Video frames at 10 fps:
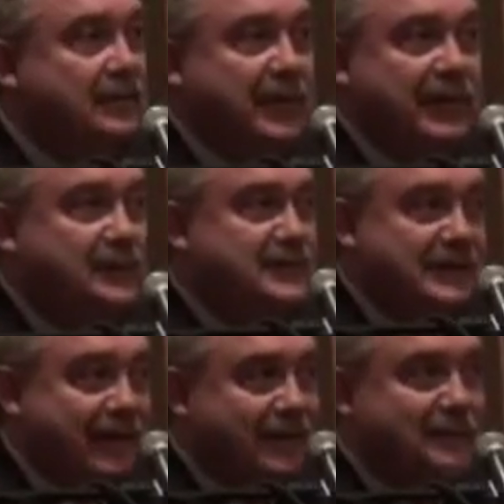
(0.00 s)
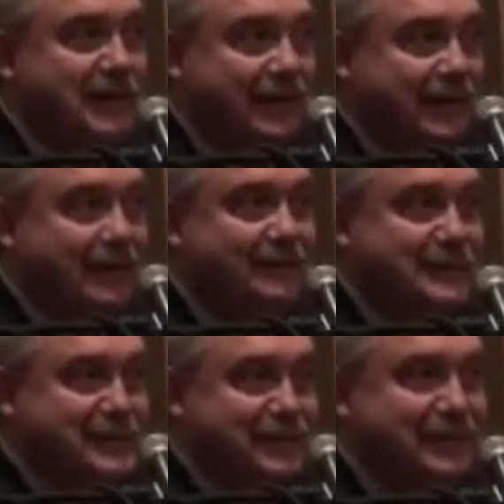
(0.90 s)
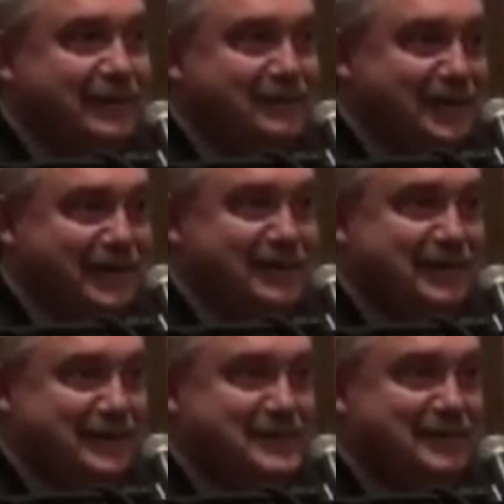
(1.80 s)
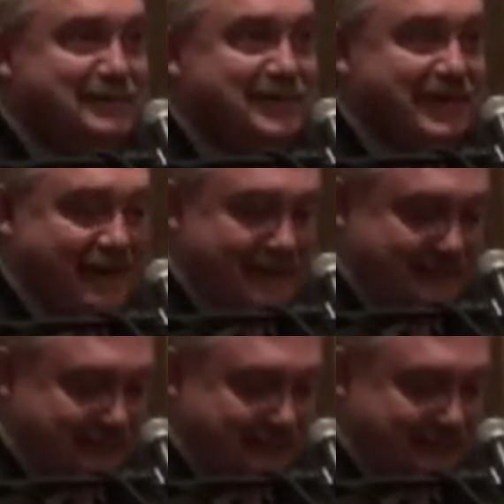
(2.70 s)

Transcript: But it was not the beginning of the journey that brought you to this room today.